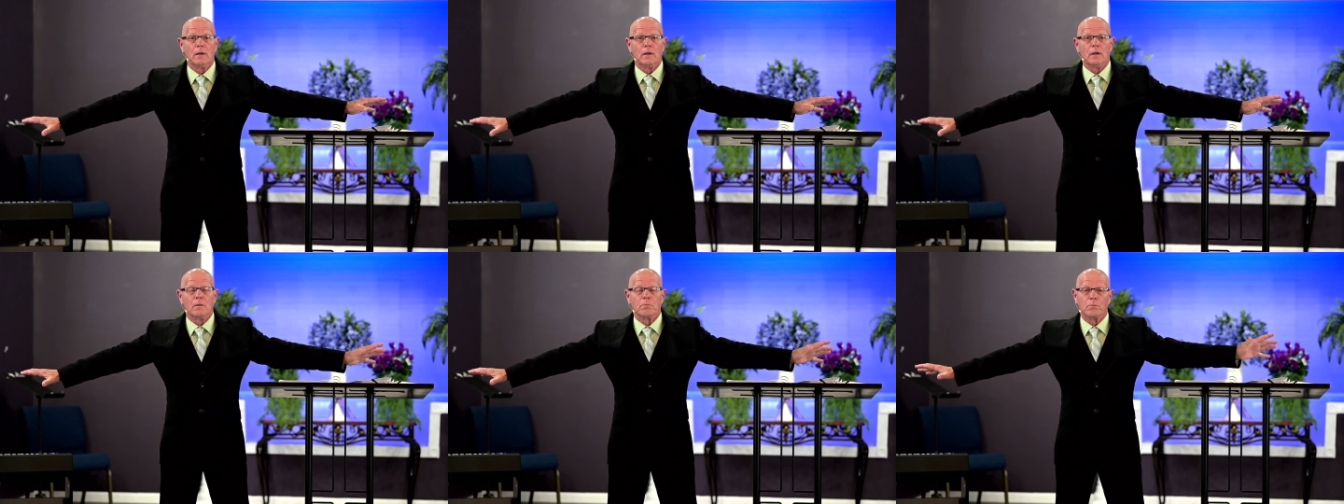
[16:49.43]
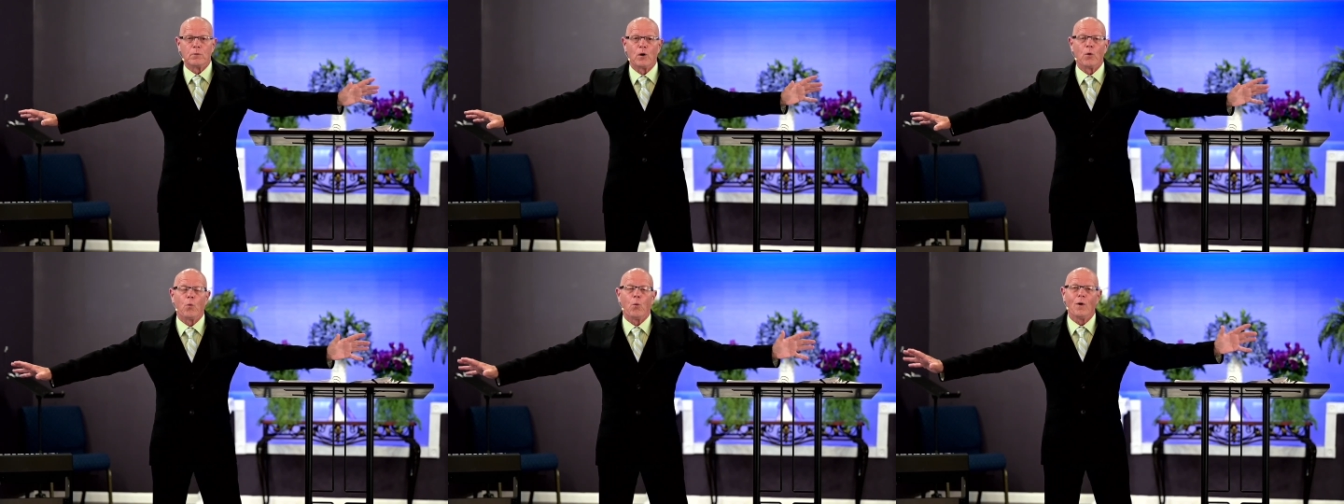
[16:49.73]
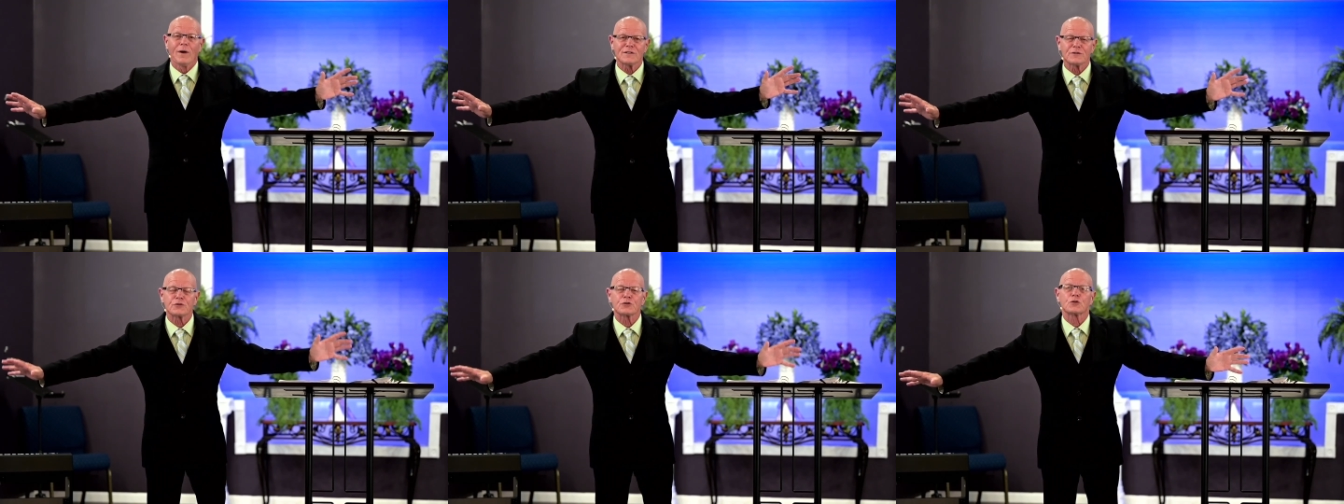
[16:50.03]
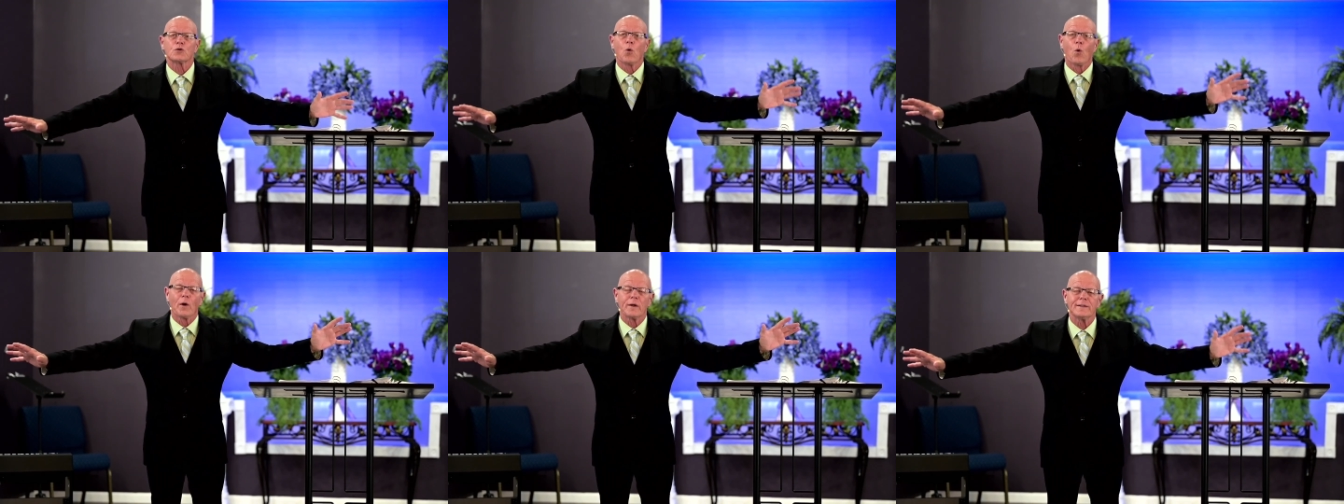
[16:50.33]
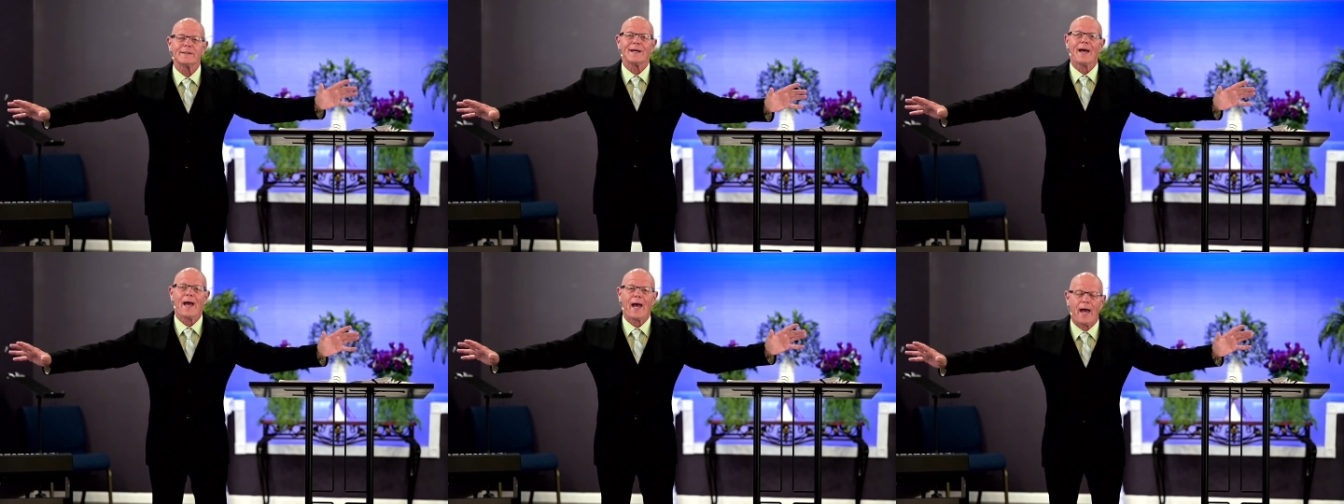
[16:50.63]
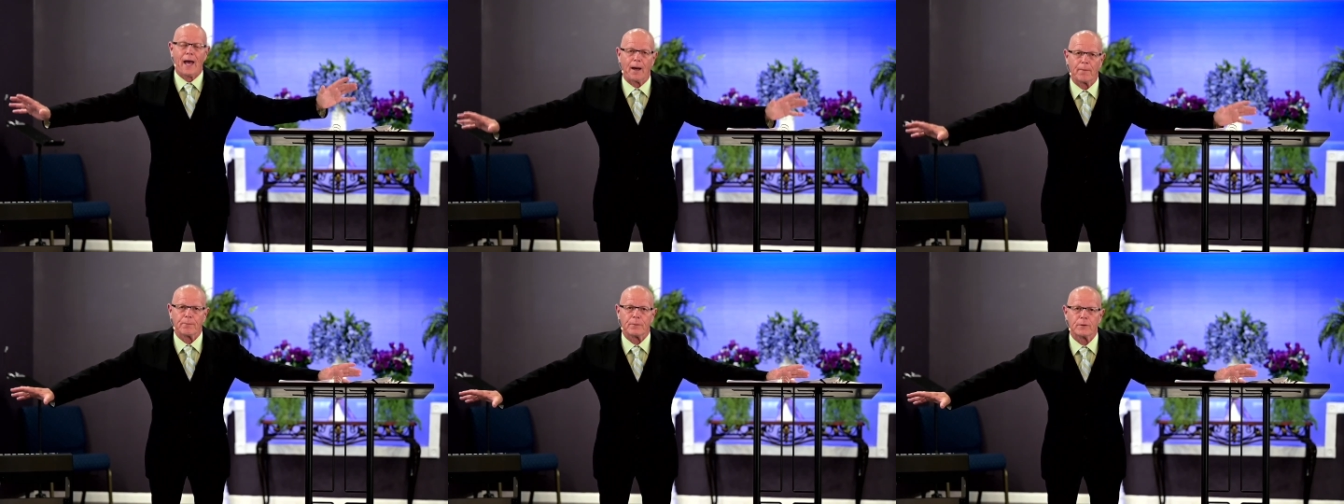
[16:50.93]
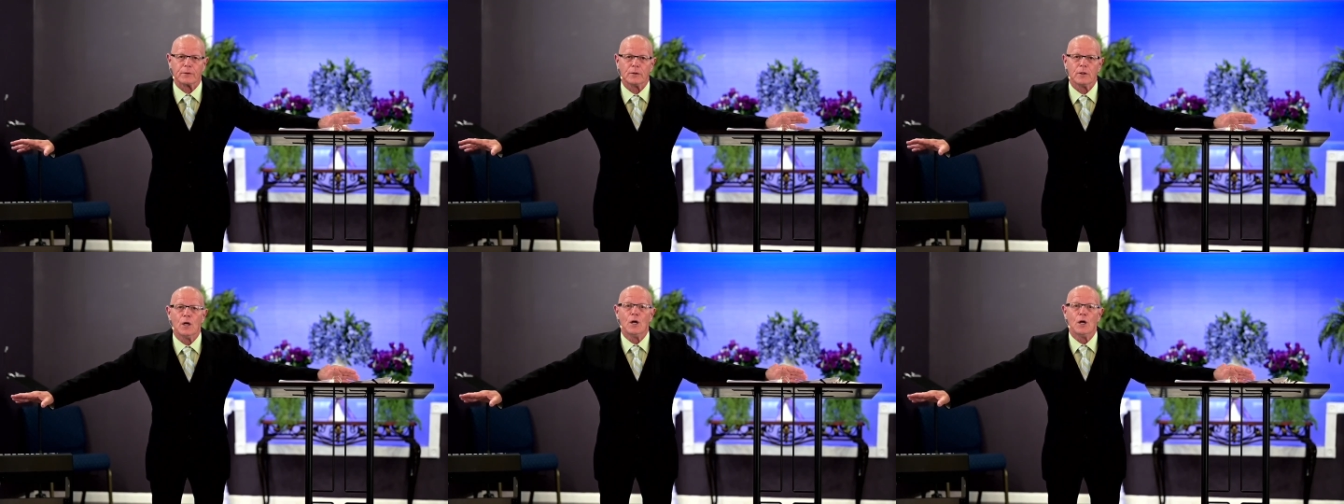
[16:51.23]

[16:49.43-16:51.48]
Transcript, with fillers: But what's going to happen